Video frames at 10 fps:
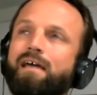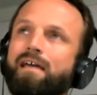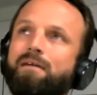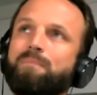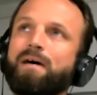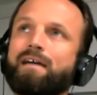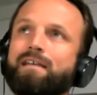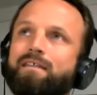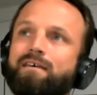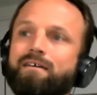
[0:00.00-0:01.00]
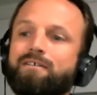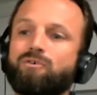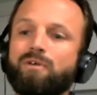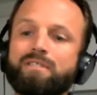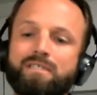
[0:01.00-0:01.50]
impact the
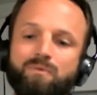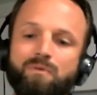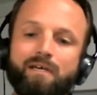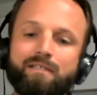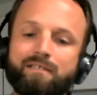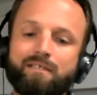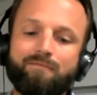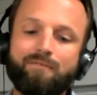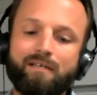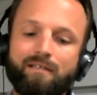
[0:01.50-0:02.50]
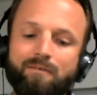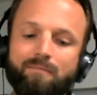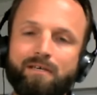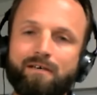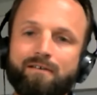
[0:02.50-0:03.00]
choices we made significantly
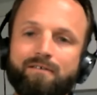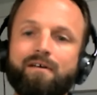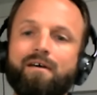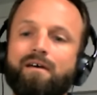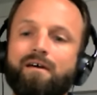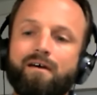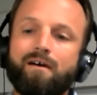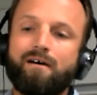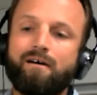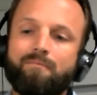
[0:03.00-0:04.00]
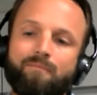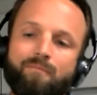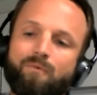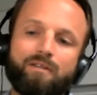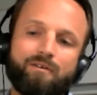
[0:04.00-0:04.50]
because um,
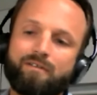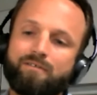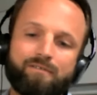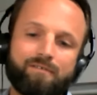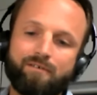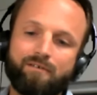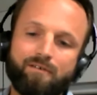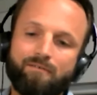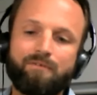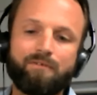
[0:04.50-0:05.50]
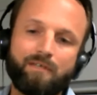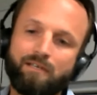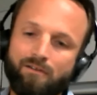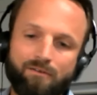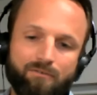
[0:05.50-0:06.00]
whether it's you know $15
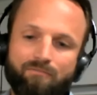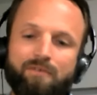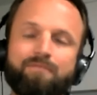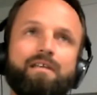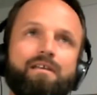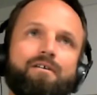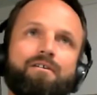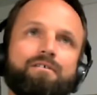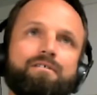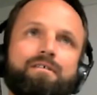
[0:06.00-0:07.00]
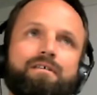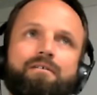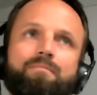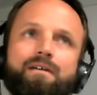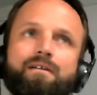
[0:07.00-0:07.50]
or $50,
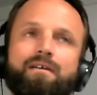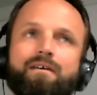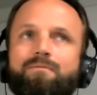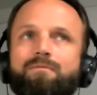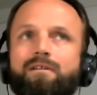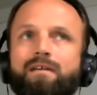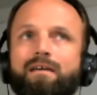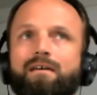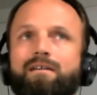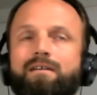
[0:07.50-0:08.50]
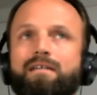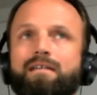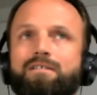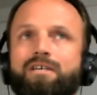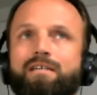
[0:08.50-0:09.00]
um, it, it, really
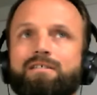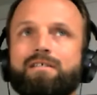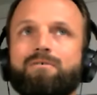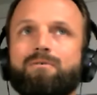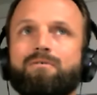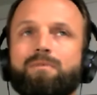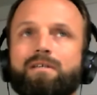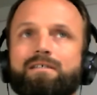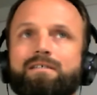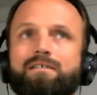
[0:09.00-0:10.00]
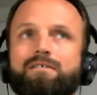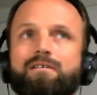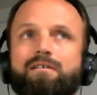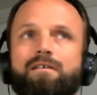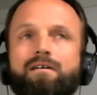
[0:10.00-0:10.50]
didn't change the ultimate
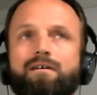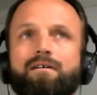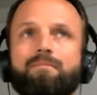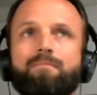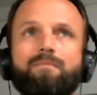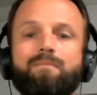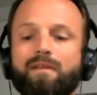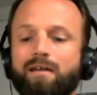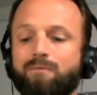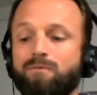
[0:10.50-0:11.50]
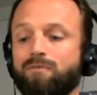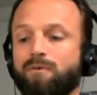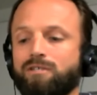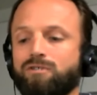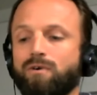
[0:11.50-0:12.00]
decision um, that it was the
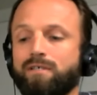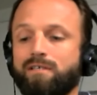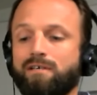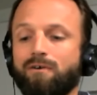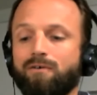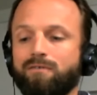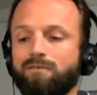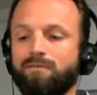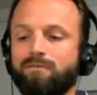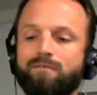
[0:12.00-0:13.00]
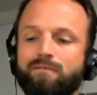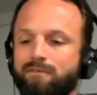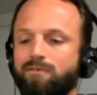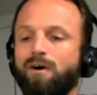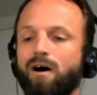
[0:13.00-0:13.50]
right choice to go to
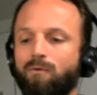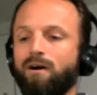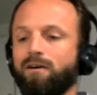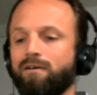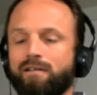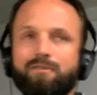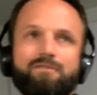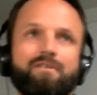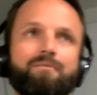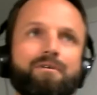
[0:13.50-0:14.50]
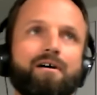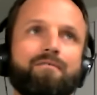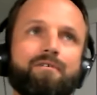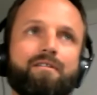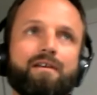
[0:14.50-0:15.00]
to hot water and use heat
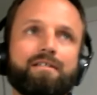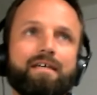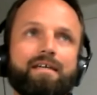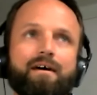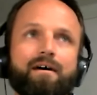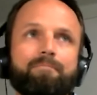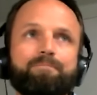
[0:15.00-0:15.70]
recovery, things like that.